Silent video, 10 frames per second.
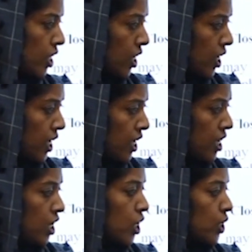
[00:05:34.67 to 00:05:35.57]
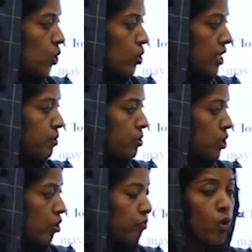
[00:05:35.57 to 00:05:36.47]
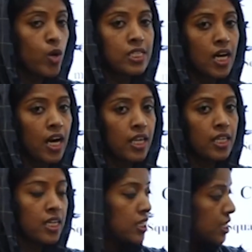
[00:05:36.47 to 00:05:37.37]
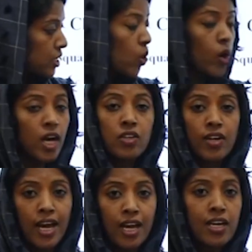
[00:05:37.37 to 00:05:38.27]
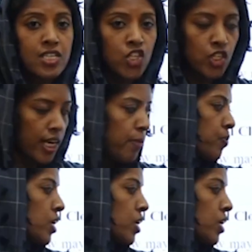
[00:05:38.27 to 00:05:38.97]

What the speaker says: Here two types of voids are there. These all are triangle in shape.